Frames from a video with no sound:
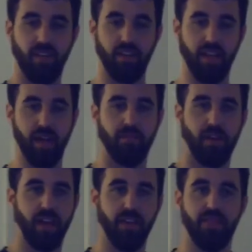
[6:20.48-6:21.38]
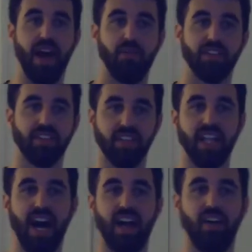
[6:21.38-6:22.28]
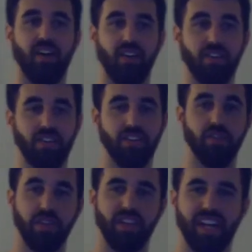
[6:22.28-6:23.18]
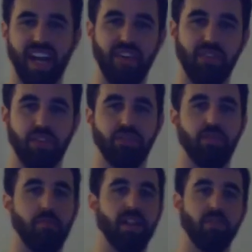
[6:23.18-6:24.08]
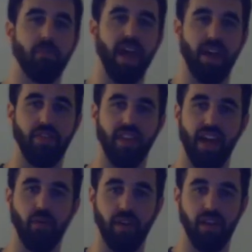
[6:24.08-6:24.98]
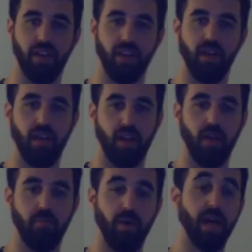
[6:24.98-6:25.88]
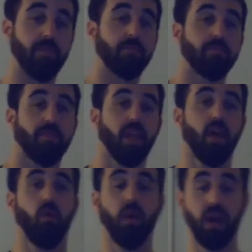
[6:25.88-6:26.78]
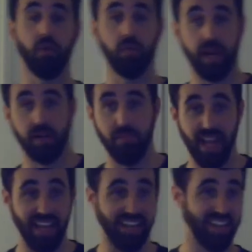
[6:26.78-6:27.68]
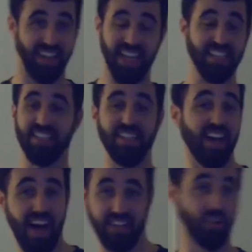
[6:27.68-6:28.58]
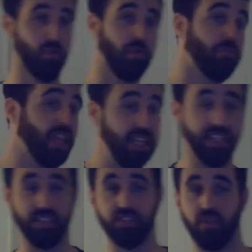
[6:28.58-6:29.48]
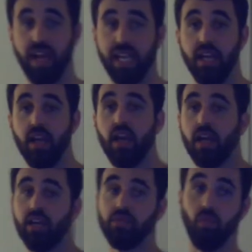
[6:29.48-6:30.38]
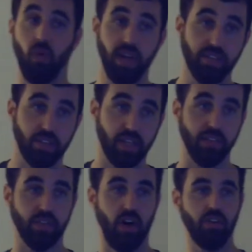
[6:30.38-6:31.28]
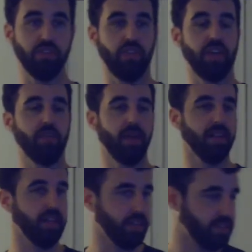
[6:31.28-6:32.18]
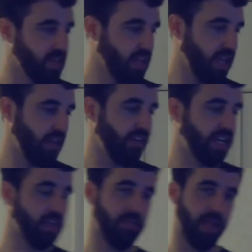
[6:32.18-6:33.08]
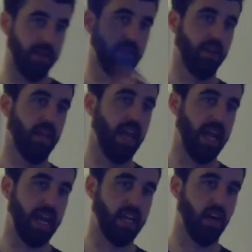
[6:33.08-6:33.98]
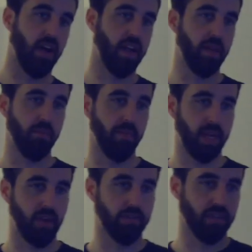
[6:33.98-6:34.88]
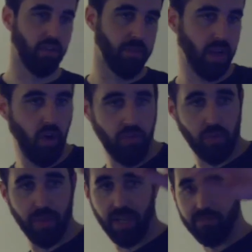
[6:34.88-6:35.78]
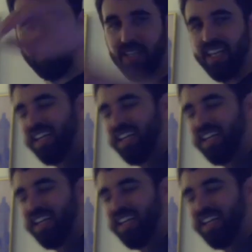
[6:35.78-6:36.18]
Yeah, okay. That one's a lot harder to do. You kind of have to do some mental math on that one. But what I would recommend is not to repeatedly strike. Because also, think about it this. If I come in and I go and it goes a little bit over me, it's